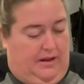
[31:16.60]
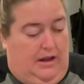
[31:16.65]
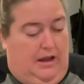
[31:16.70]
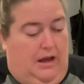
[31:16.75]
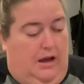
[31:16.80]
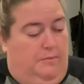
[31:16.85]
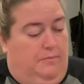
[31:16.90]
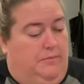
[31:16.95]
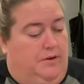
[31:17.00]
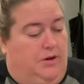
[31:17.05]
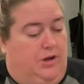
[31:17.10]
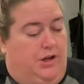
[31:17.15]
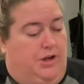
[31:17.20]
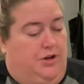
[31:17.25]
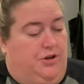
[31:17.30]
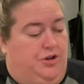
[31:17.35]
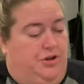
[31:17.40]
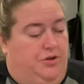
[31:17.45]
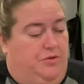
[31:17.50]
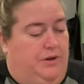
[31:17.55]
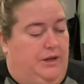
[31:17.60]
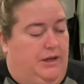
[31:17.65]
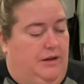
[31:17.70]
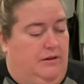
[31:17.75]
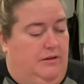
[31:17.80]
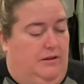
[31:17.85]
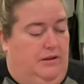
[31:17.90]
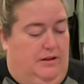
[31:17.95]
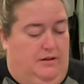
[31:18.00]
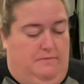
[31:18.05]
gonna do it
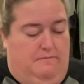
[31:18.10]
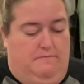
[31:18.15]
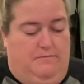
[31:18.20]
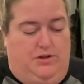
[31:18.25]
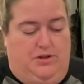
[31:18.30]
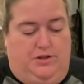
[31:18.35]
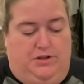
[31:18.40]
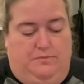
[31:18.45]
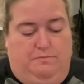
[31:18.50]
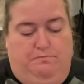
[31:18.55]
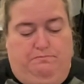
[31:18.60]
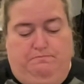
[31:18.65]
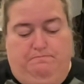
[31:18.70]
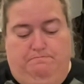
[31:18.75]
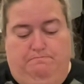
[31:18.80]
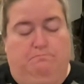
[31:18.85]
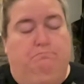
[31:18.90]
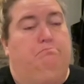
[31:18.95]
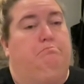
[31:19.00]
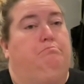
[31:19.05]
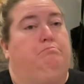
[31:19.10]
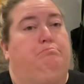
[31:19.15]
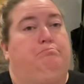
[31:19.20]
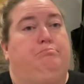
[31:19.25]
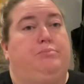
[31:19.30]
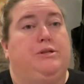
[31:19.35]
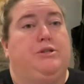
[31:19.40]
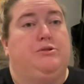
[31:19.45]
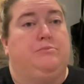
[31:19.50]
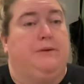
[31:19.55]
and just
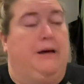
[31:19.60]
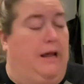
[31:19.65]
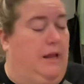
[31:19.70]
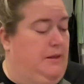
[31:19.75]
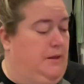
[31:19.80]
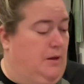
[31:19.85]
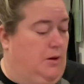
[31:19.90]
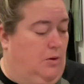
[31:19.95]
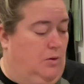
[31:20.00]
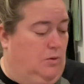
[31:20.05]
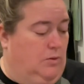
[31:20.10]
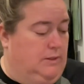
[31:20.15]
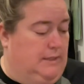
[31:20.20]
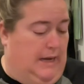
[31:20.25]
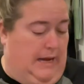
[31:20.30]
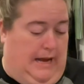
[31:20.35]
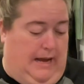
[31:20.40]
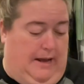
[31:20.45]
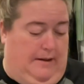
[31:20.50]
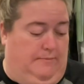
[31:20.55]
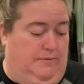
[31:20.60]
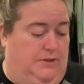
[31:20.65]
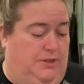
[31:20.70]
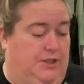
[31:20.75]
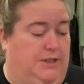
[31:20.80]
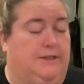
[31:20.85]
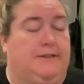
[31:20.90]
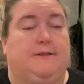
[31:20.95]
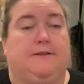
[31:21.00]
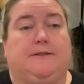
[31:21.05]
bitch about it the whole time
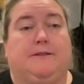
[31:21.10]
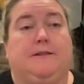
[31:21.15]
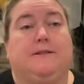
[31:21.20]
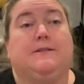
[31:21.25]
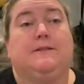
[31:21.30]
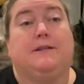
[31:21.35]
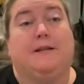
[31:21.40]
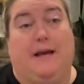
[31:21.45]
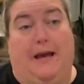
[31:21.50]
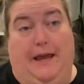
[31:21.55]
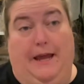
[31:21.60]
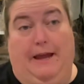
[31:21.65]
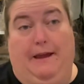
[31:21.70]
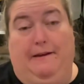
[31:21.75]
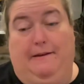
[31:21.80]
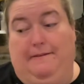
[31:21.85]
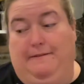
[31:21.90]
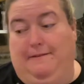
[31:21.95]
just cause I can.